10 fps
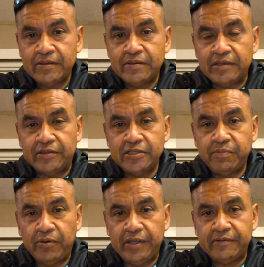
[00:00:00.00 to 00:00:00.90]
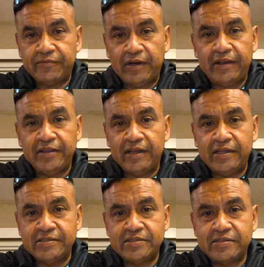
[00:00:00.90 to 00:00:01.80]
So at this point, for a lot of you
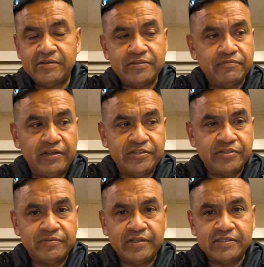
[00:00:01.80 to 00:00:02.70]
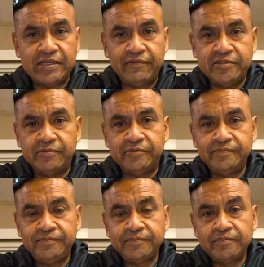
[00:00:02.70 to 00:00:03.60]
guys, this relationship is not salvageable.
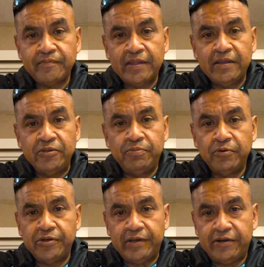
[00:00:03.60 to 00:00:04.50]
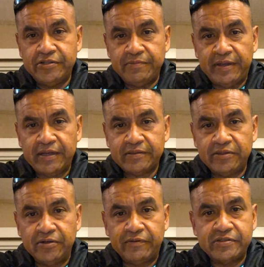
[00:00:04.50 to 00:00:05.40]
You pulled your energy back.
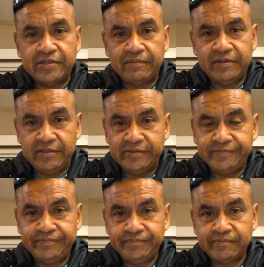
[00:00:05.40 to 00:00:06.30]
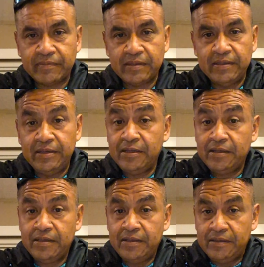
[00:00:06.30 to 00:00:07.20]
The universe stepped in.
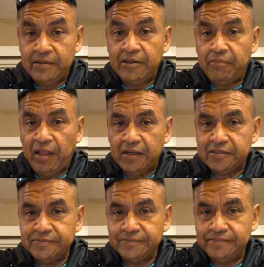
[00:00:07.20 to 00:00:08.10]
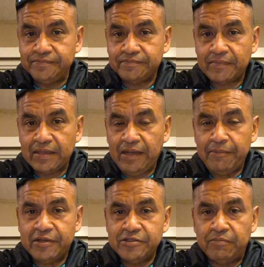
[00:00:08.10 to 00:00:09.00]
They're blocked.
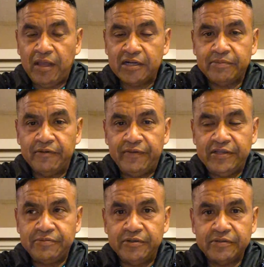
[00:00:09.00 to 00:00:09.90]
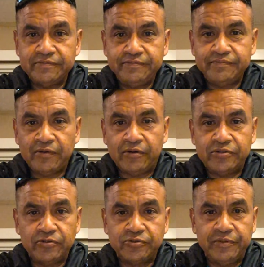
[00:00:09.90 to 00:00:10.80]
Not because you blocked them on Facebook or
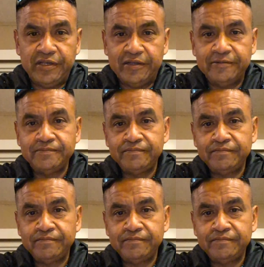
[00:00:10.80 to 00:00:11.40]
social media.